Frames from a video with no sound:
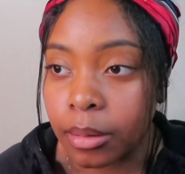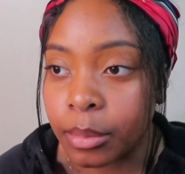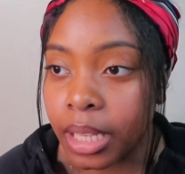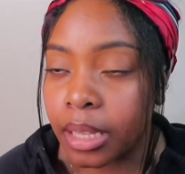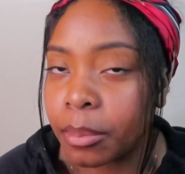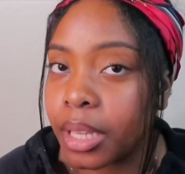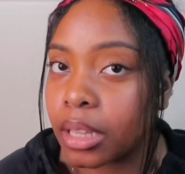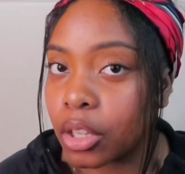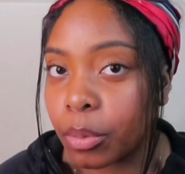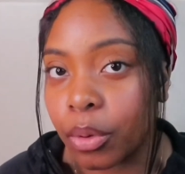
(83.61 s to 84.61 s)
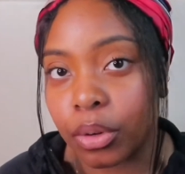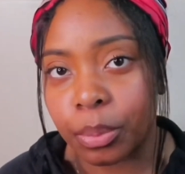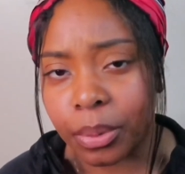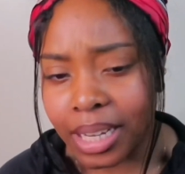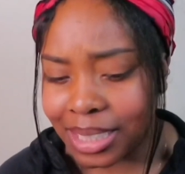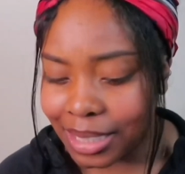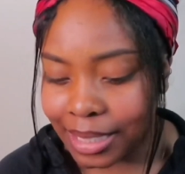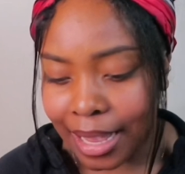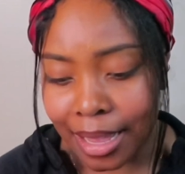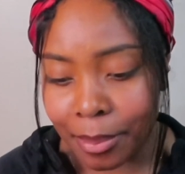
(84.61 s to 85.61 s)
They can be a little bit on the pricey
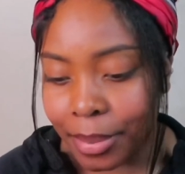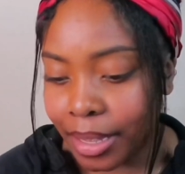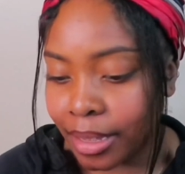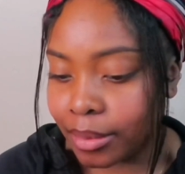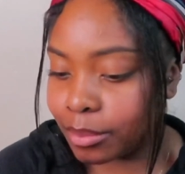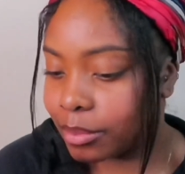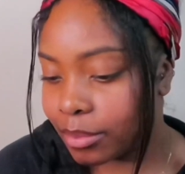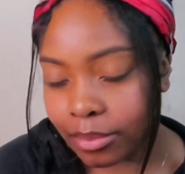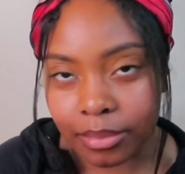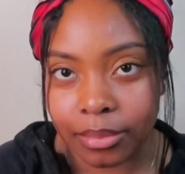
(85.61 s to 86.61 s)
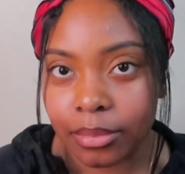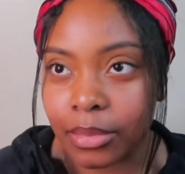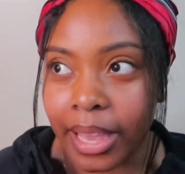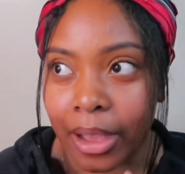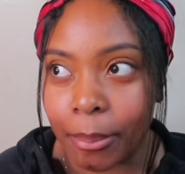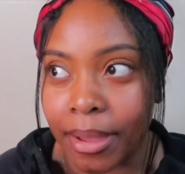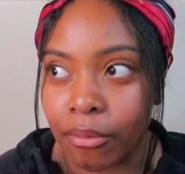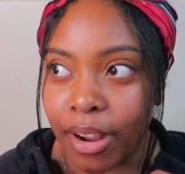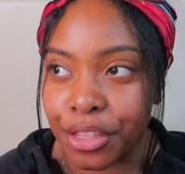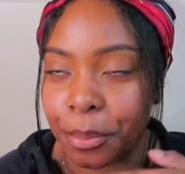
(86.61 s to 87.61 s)
side, but
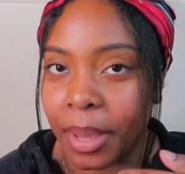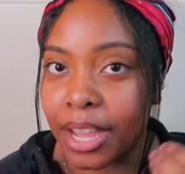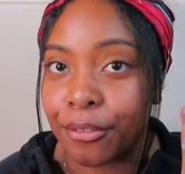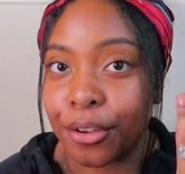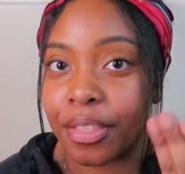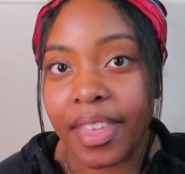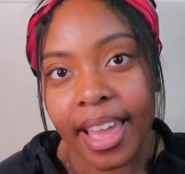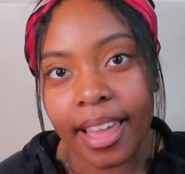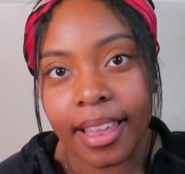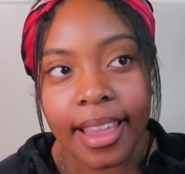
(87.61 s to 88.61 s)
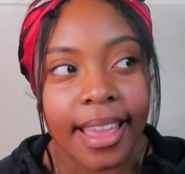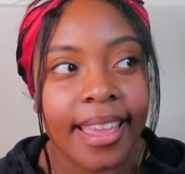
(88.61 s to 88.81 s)
I'd rather pay for that